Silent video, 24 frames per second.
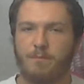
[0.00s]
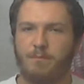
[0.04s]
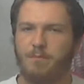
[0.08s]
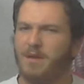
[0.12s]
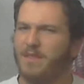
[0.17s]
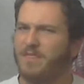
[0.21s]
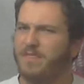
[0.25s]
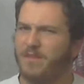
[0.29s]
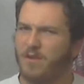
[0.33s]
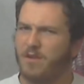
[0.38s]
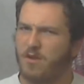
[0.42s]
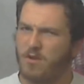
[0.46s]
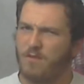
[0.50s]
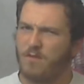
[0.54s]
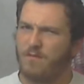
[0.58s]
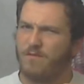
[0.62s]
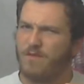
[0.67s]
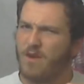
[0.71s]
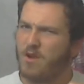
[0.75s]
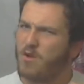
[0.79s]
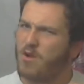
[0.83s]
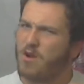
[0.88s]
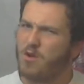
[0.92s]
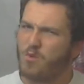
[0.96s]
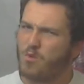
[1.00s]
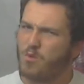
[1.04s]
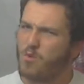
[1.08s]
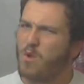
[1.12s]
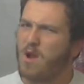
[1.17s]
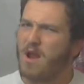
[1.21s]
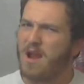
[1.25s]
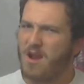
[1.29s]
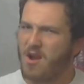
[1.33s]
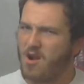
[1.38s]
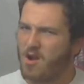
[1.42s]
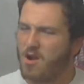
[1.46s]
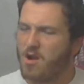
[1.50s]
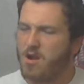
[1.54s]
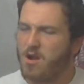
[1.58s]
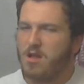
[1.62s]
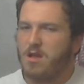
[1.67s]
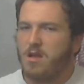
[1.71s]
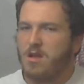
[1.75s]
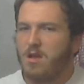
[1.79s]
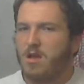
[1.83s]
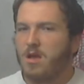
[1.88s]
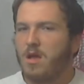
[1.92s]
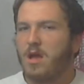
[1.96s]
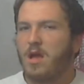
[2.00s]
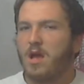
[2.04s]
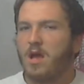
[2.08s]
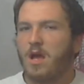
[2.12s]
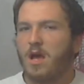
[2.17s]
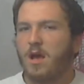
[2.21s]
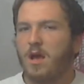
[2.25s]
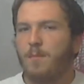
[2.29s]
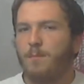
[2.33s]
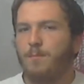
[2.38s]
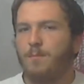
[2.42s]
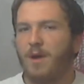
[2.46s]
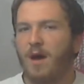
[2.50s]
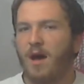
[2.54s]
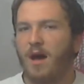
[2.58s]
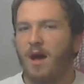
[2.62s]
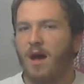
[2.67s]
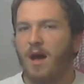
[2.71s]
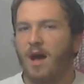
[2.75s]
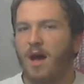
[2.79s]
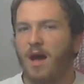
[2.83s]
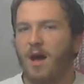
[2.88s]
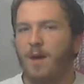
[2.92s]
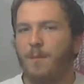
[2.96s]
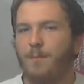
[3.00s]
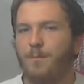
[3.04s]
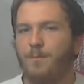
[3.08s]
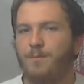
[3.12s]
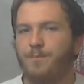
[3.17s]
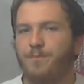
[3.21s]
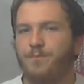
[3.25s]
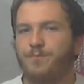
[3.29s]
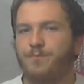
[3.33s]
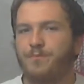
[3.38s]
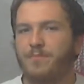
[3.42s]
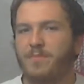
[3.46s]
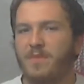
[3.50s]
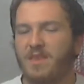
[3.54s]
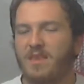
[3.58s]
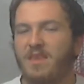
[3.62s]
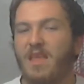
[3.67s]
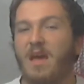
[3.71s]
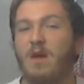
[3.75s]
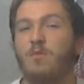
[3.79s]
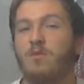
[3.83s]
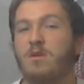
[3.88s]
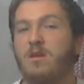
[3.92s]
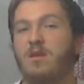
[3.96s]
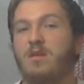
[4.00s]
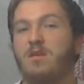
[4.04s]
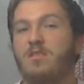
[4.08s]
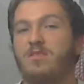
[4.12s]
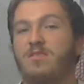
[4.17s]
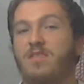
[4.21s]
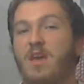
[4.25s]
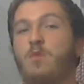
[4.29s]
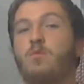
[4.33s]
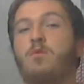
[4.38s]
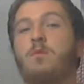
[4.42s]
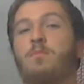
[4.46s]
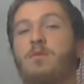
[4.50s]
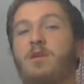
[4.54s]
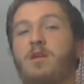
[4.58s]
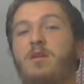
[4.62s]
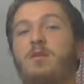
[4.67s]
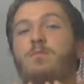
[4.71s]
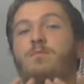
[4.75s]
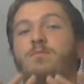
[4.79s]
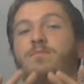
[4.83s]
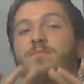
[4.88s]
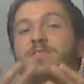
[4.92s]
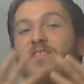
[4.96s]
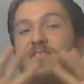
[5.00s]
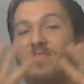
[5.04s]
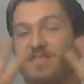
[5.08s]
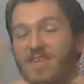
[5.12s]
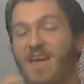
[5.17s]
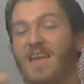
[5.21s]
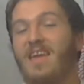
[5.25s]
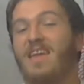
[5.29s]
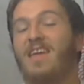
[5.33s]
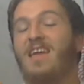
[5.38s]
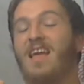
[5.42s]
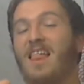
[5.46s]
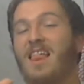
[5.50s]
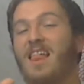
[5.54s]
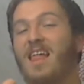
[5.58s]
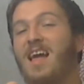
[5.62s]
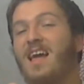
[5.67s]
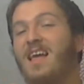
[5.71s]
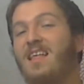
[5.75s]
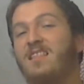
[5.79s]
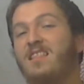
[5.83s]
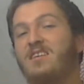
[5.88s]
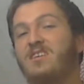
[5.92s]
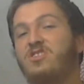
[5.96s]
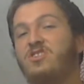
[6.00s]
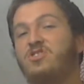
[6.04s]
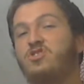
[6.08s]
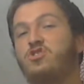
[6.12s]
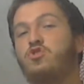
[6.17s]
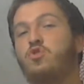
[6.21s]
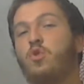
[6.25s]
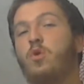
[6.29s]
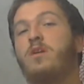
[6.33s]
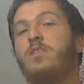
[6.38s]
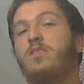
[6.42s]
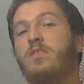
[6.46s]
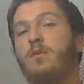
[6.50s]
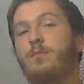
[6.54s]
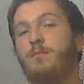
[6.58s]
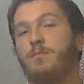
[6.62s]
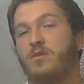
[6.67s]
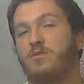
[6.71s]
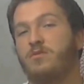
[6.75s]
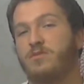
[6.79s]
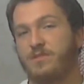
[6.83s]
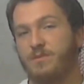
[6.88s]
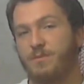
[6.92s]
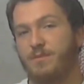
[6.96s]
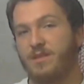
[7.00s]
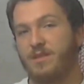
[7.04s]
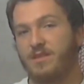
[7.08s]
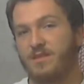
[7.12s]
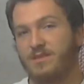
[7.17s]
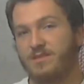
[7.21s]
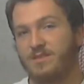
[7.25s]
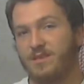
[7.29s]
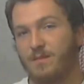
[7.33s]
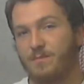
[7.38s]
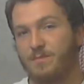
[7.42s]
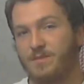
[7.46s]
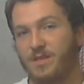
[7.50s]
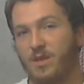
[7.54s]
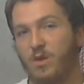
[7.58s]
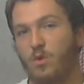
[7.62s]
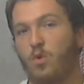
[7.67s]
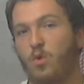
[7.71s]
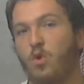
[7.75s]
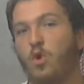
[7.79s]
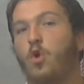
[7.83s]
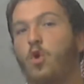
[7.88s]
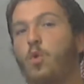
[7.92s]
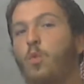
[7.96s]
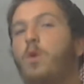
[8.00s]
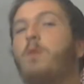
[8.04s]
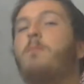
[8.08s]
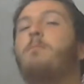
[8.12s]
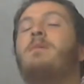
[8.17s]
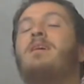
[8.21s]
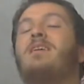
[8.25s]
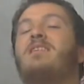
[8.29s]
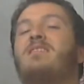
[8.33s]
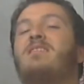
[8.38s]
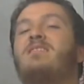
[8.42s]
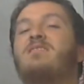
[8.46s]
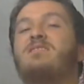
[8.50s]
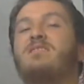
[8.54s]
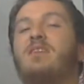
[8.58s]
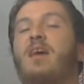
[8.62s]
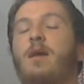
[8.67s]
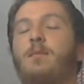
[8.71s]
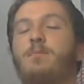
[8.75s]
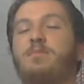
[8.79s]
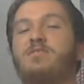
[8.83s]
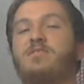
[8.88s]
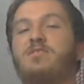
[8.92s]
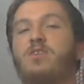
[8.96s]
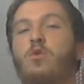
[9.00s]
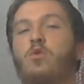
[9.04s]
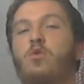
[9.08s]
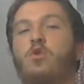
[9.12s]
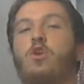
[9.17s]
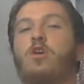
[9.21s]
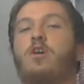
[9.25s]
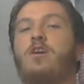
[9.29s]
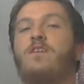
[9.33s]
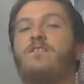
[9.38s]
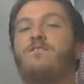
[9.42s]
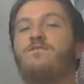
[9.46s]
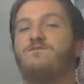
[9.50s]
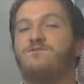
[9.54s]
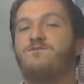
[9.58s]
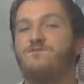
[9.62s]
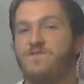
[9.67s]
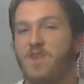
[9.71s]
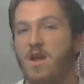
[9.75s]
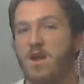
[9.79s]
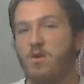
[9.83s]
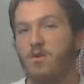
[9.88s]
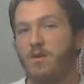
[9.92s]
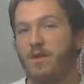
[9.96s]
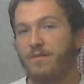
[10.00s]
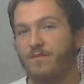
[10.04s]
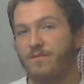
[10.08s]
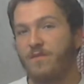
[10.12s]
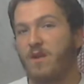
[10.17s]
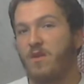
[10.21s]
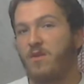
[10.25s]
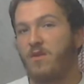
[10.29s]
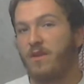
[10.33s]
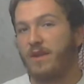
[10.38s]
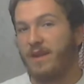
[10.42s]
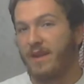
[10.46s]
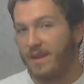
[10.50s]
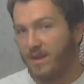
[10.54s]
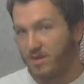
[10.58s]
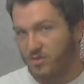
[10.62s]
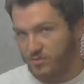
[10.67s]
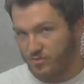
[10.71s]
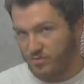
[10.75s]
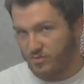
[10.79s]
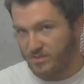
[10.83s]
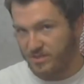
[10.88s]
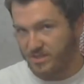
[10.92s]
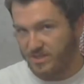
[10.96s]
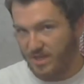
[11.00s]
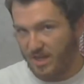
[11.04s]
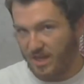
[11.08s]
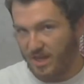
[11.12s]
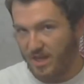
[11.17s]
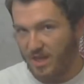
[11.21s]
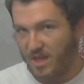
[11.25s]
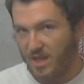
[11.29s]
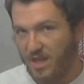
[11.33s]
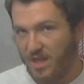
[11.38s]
but they're very rare. But that would be the thing I enjoyed the most about this episode. What made this episode very, very interesting.